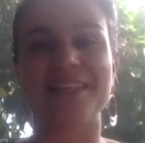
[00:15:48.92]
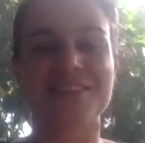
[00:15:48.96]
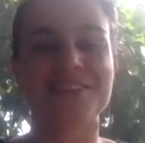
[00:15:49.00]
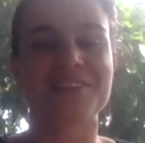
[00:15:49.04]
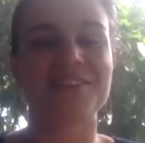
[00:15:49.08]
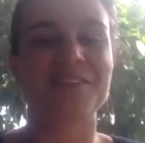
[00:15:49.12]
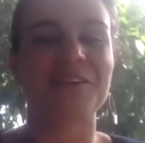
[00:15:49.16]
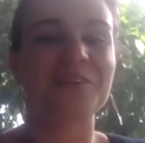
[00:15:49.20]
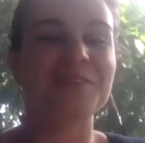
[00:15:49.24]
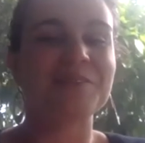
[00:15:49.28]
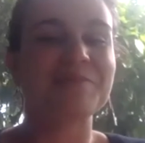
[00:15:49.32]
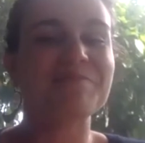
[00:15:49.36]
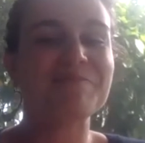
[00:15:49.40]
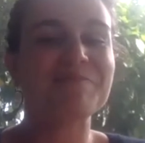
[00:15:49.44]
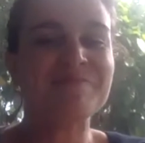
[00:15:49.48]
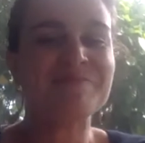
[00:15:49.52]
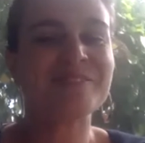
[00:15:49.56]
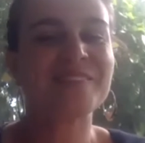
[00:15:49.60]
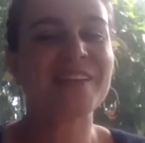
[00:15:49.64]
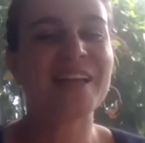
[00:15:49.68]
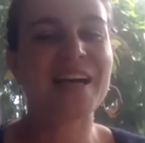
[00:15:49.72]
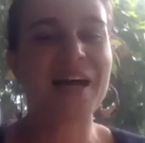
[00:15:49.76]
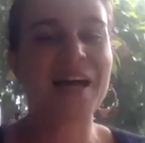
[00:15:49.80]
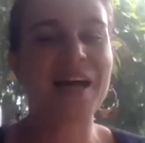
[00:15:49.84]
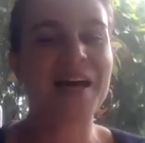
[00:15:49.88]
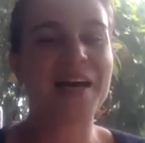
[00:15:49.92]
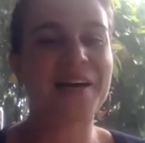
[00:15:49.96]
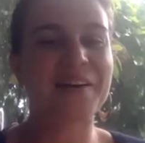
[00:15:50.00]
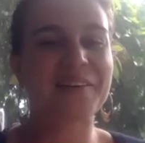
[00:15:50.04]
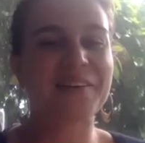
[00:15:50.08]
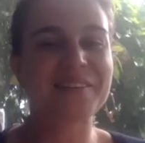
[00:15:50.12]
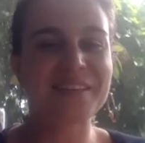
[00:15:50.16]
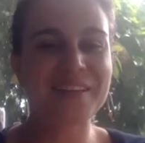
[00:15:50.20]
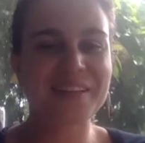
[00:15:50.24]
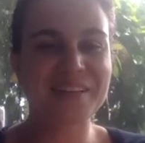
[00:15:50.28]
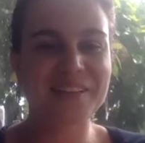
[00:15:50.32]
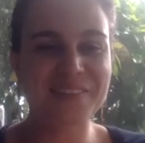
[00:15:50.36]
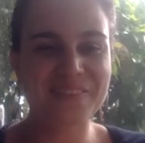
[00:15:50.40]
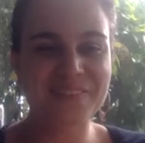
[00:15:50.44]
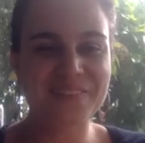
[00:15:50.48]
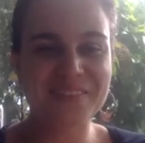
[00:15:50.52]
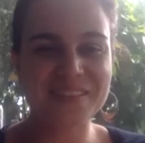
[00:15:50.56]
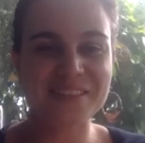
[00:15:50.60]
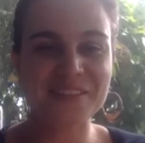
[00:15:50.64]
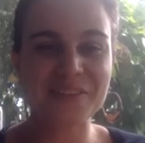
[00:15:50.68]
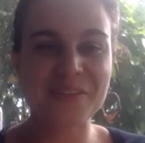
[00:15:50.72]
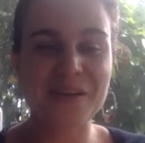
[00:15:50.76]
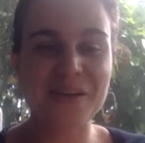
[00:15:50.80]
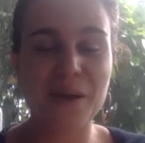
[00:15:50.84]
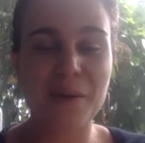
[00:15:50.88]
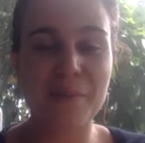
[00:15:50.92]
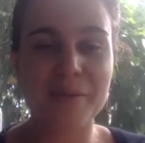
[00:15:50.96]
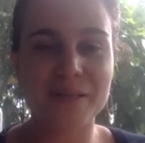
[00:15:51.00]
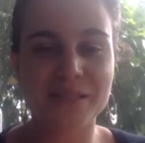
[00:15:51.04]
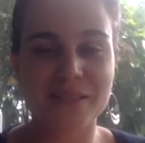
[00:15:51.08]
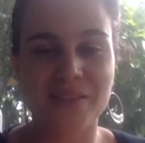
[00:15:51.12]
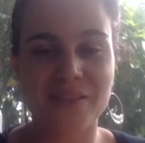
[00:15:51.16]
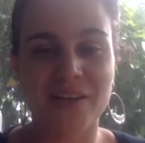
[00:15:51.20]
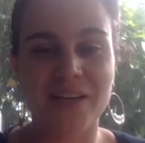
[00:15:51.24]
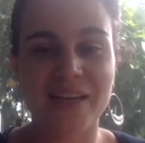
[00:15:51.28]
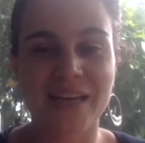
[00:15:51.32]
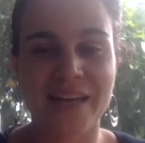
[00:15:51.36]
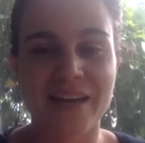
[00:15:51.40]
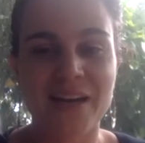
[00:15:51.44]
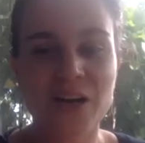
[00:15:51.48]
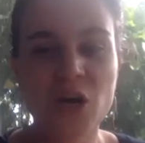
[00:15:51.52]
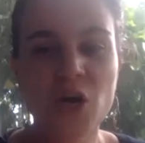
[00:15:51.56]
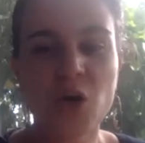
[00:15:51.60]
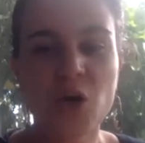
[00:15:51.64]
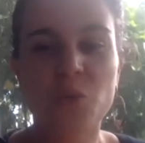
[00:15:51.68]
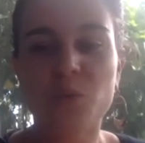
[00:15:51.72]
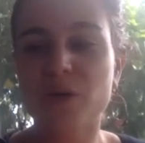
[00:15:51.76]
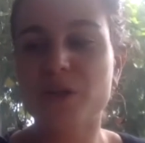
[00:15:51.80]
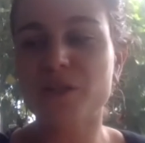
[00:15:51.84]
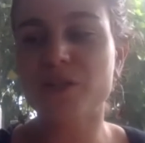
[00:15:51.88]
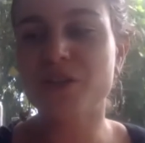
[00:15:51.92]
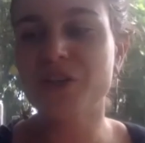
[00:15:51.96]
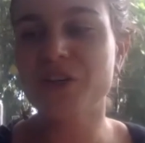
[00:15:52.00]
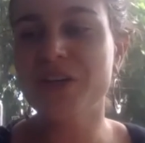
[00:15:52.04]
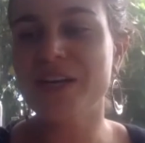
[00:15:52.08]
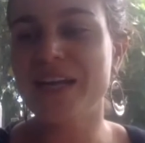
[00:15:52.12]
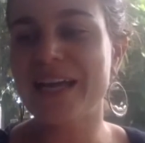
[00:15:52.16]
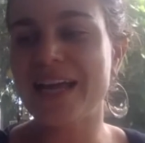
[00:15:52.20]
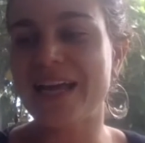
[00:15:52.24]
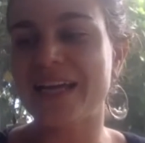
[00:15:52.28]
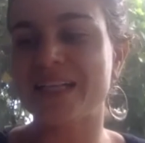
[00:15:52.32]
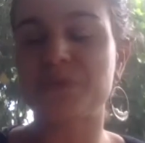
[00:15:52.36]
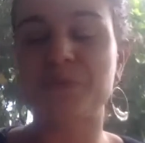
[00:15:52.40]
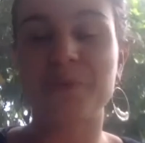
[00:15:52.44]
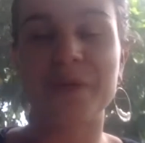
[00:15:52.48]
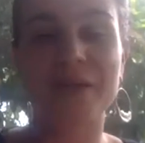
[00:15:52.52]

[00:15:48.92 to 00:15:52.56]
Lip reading: So we're doing our best I can. We're learning as we